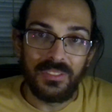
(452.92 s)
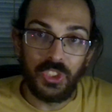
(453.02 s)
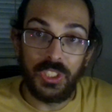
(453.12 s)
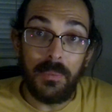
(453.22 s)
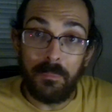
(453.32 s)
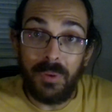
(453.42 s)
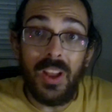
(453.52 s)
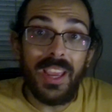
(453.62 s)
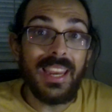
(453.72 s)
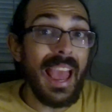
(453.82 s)
She,
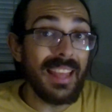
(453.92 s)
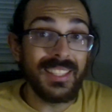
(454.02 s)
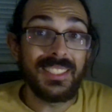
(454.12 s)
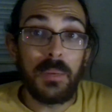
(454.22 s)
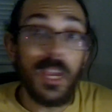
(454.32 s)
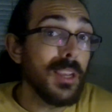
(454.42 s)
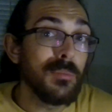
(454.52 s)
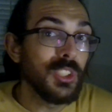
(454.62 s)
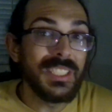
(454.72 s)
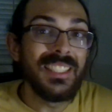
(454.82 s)
but at the same time,
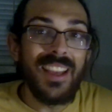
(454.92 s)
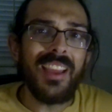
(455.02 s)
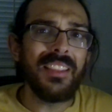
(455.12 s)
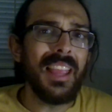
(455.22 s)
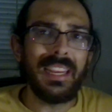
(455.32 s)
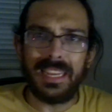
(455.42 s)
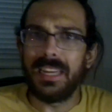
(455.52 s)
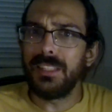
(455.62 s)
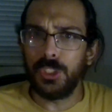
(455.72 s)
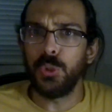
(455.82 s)
she's not like an
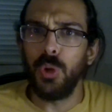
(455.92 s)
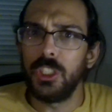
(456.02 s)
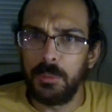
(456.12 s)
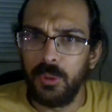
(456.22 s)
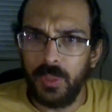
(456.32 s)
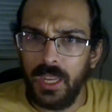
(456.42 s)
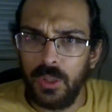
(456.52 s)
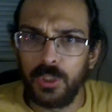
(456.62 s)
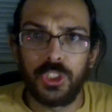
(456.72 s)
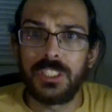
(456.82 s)
indestructible
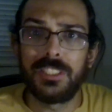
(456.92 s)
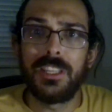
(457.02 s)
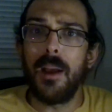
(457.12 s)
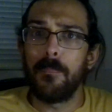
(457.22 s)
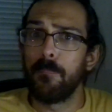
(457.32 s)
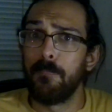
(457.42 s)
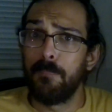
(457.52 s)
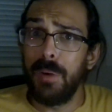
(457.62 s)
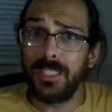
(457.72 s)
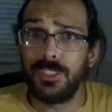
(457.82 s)
killer. She's not
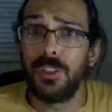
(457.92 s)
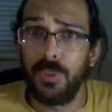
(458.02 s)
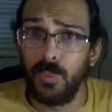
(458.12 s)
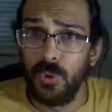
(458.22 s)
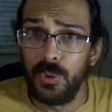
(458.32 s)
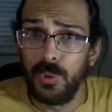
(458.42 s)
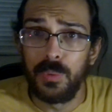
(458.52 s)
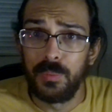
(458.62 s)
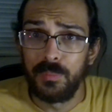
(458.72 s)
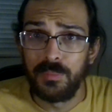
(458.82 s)
busting
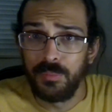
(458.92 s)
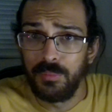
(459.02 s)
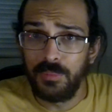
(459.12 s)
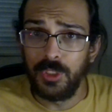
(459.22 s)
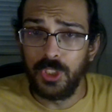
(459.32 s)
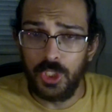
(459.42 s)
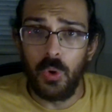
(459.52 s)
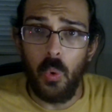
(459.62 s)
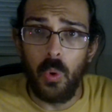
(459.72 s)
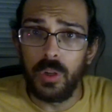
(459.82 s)
through
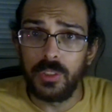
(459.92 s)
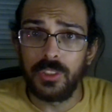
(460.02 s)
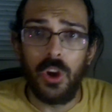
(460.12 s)
doors.